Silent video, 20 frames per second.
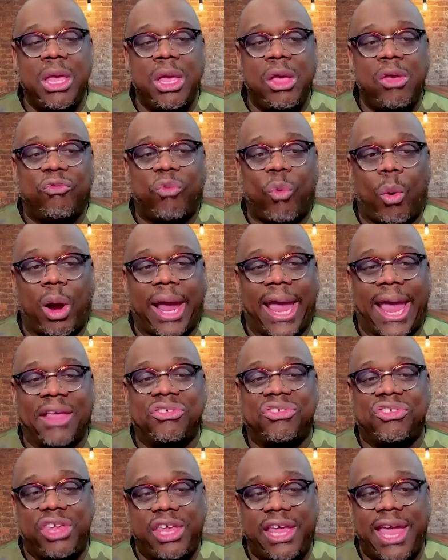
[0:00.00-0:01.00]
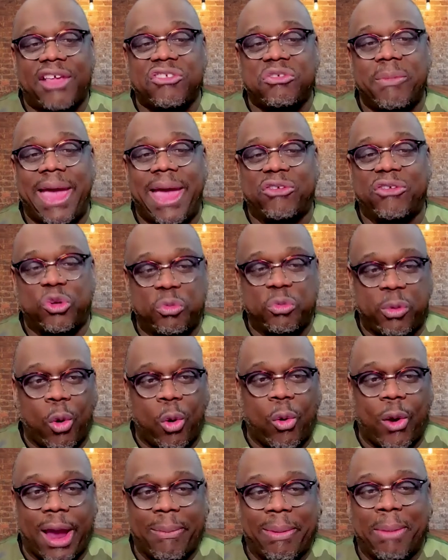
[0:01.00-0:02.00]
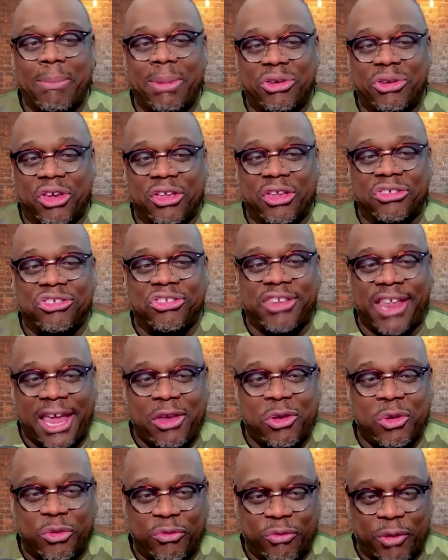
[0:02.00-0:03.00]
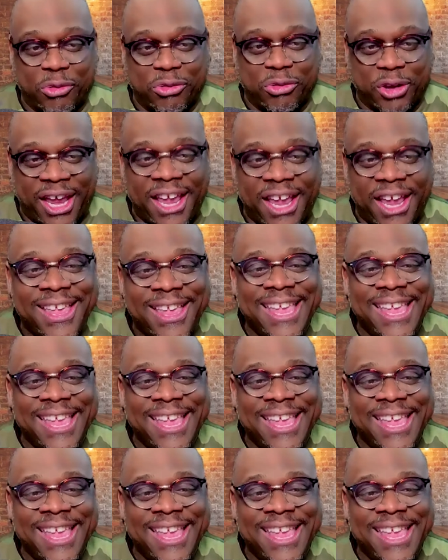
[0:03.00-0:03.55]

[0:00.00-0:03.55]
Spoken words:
for a CX master's program at Michigan State University.